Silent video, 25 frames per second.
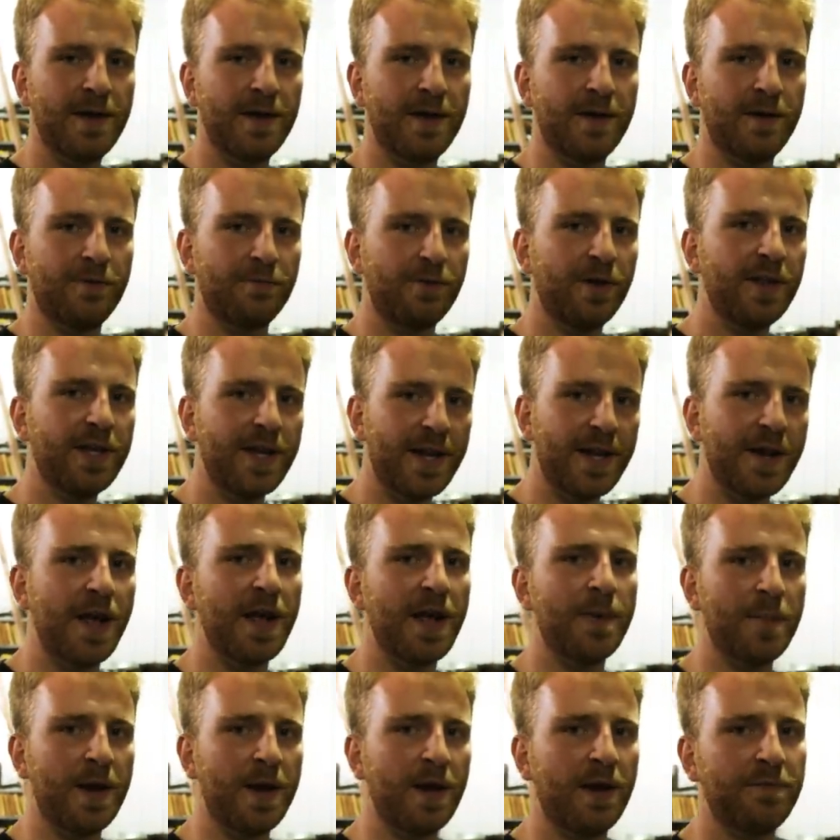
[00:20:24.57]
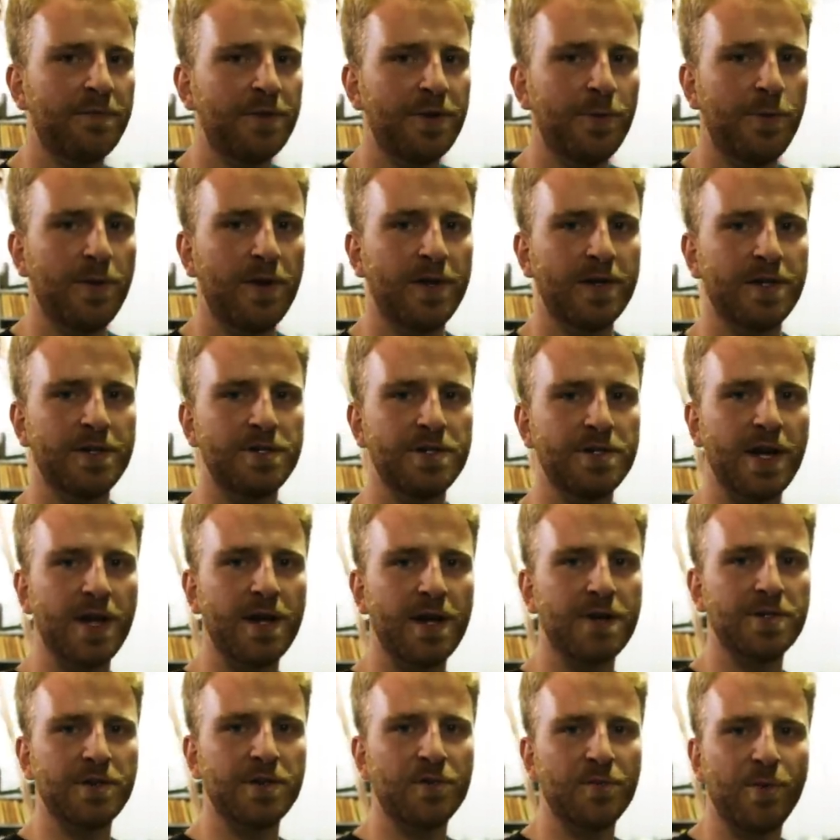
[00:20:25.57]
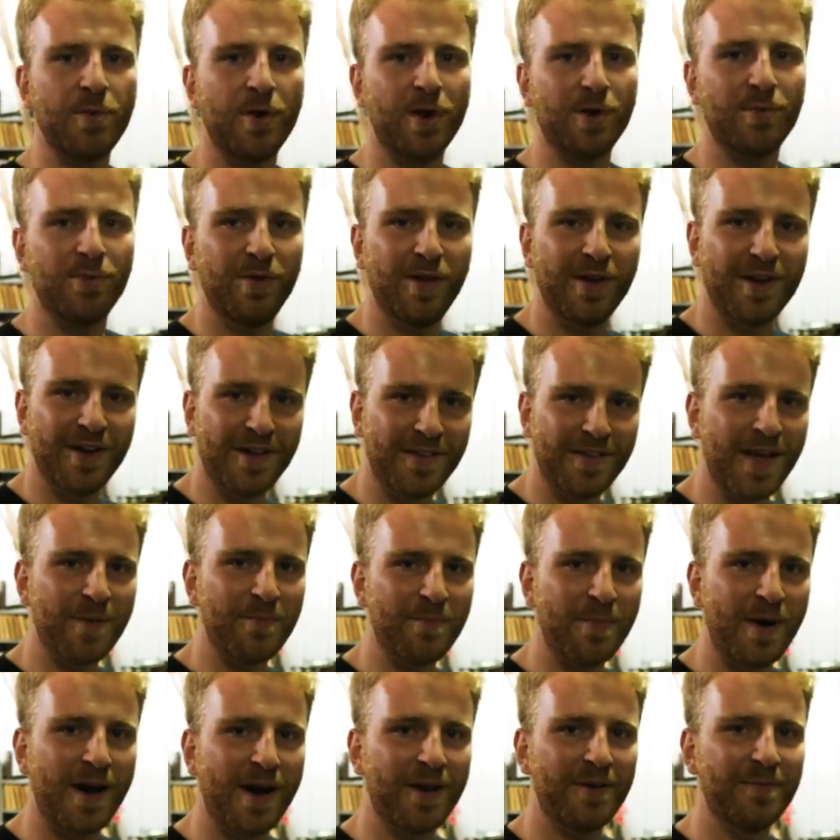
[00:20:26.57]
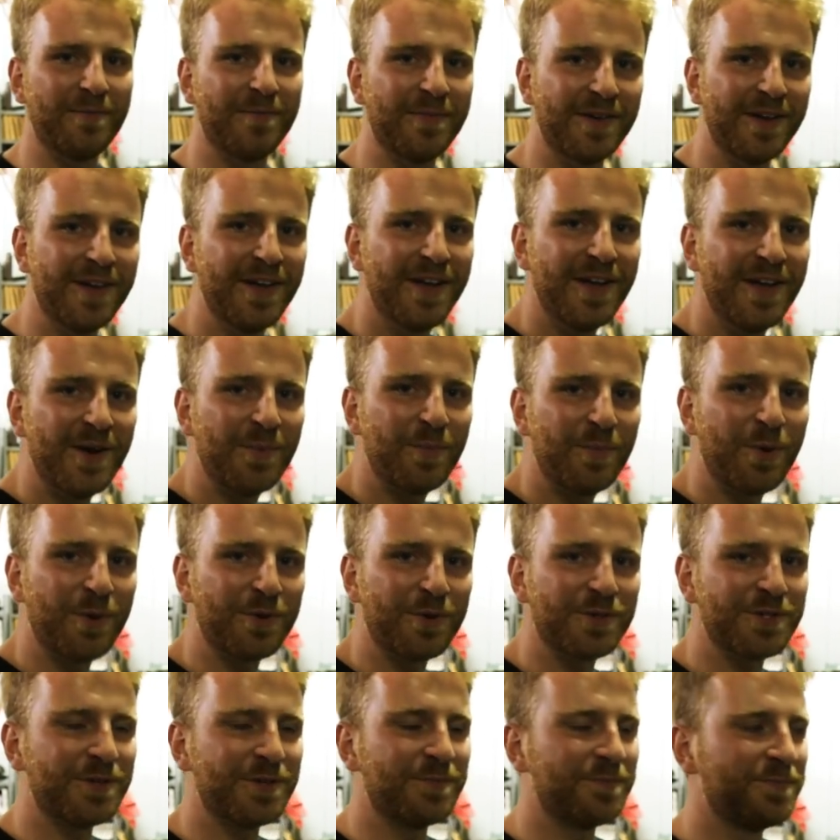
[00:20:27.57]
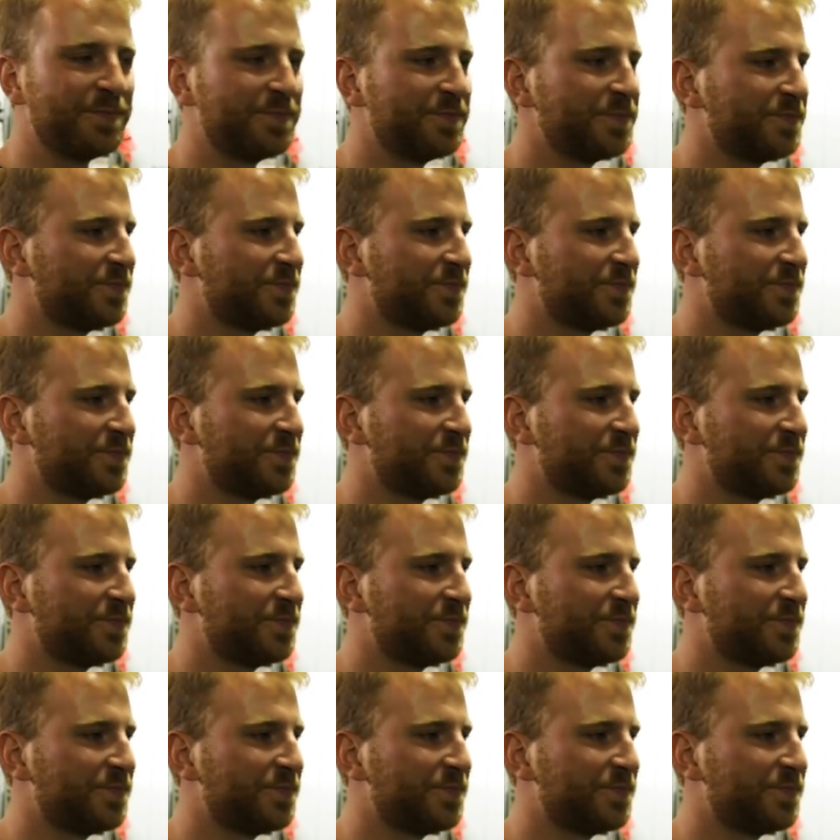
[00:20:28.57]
Uh, really a nightmare if you wanted to change a spark plug on that bottom portion.